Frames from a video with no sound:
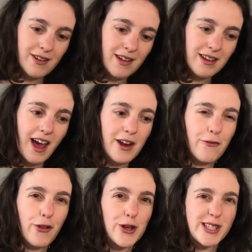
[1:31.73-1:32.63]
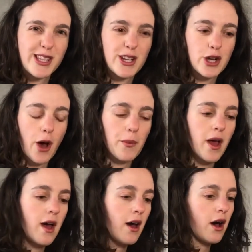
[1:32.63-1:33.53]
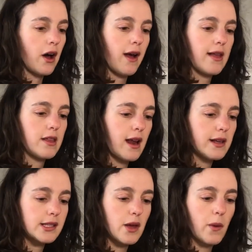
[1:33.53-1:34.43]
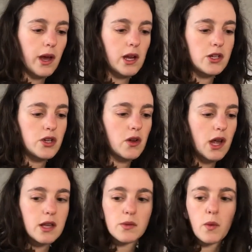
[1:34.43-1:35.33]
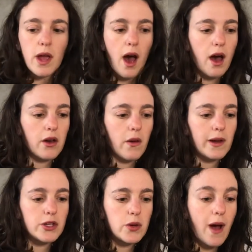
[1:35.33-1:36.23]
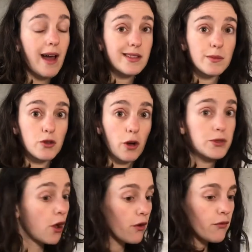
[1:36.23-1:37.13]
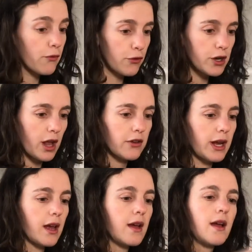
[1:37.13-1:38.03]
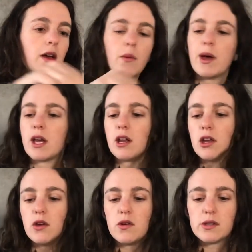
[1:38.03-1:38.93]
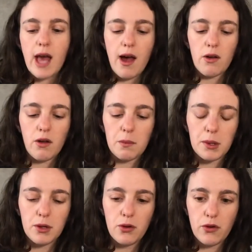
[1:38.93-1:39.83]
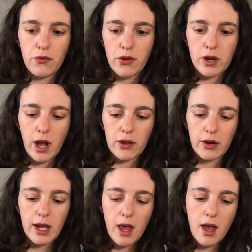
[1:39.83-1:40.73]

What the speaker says: kind of floats to the top. All right, the next thing we're going to do is we are going to add some drops of food coloring. We're going to use our blue food coloring